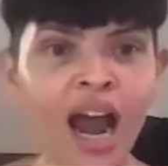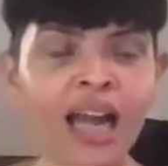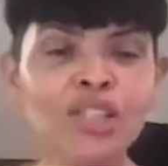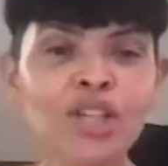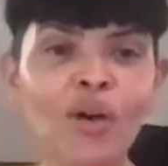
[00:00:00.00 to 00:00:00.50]

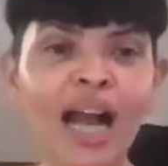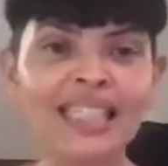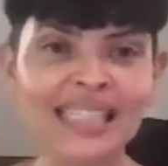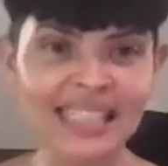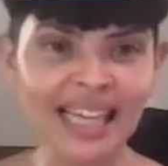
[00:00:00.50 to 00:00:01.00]
And so I
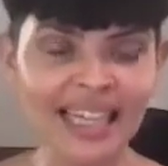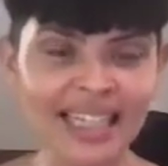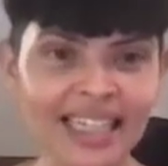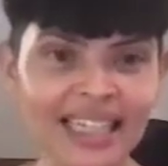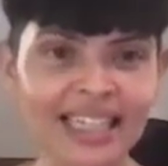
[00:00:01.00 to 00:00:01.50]

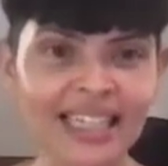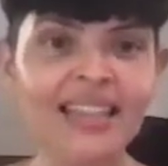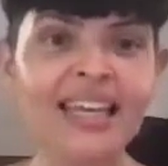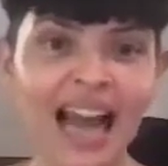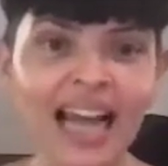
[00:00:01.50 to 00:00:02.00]
decided
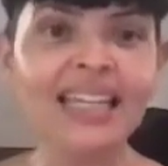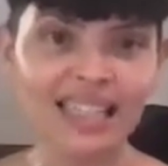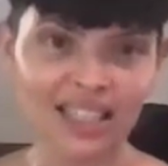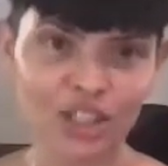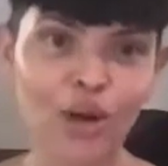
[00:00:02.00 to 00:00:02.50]
that I
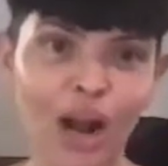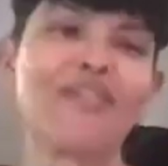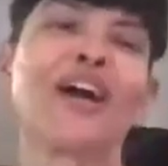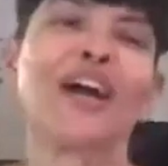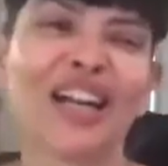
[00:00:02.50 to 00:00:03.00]
needed drivers